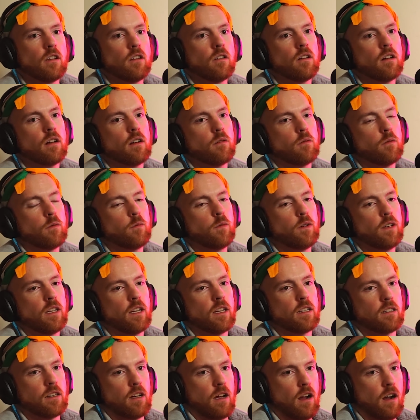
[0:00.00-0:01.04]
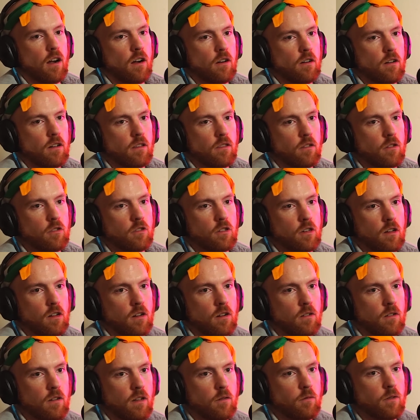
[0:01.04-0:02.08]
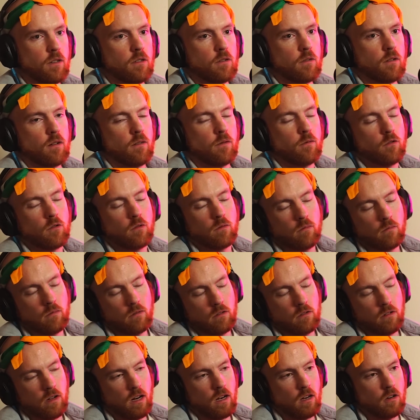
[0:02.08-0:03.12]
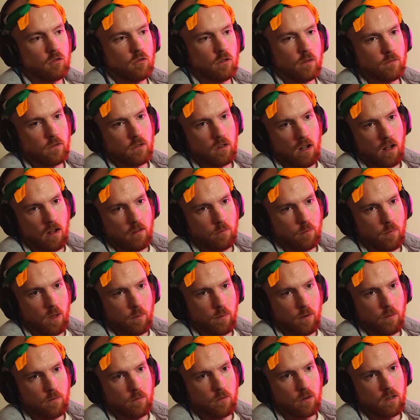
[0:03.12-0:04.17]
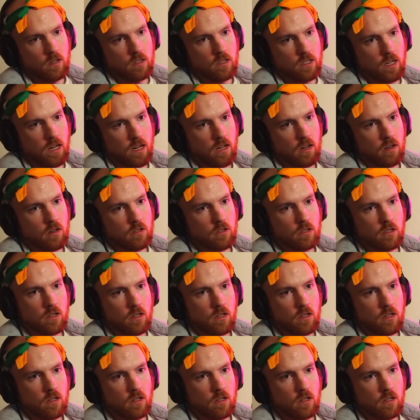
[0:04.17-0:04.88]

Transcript: know how when we get tired on the show and we sort of kind of drift off maybe for a second or